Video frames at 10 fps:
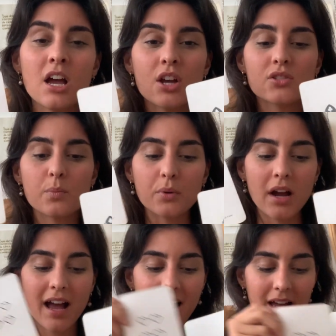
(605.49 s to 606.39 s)
So
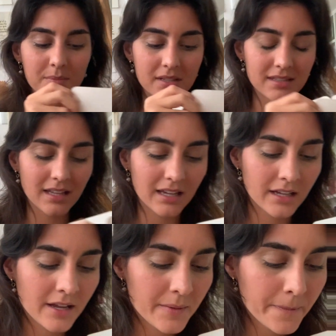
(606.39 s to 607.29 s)
perhaps it's like,
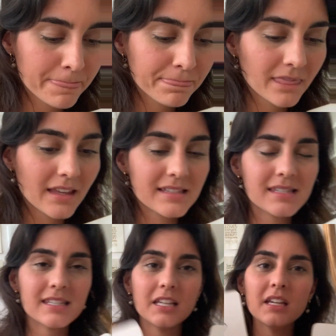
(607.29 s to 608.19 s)

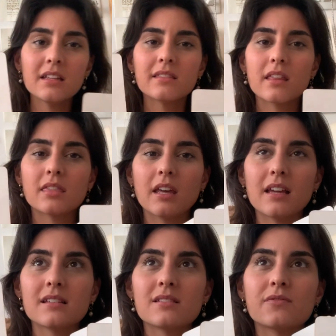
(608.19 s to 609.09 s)
see the
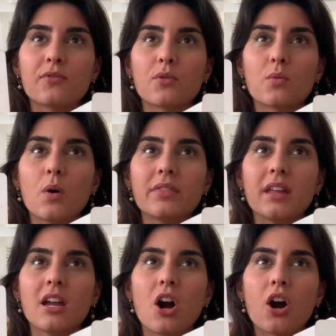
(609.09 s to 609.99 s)
things for what
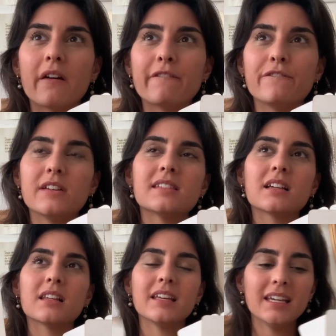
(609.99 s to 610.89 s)
they are
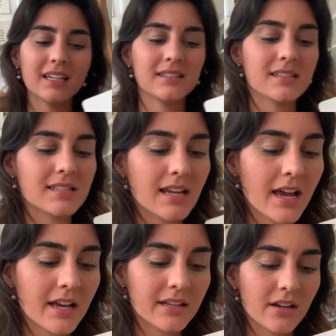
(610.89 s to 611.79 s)
physically
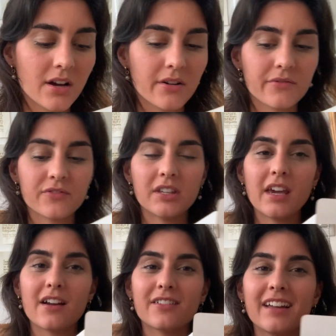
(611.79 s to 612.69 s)
instead of
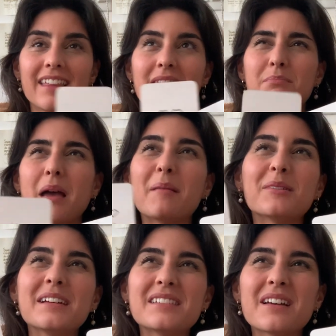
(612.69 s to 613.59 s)
carrying the
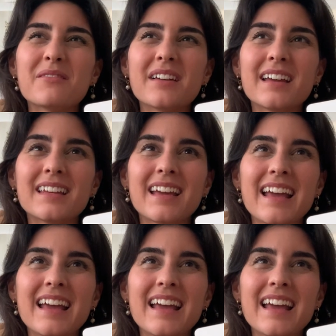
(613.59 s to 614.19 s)
memories of it.